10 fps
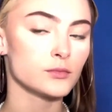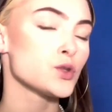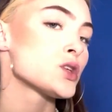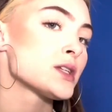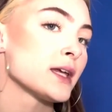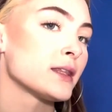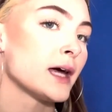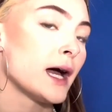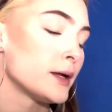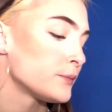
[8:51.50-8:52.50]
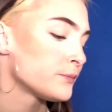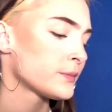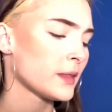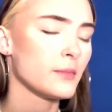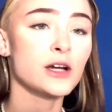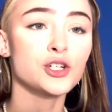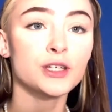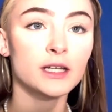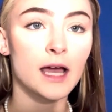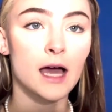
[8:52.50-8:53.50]
Just like that. I'm actually
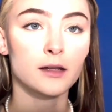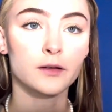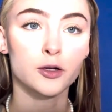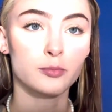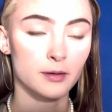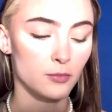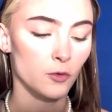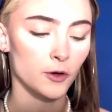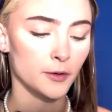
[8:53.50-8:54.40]
gonna add a little bit more.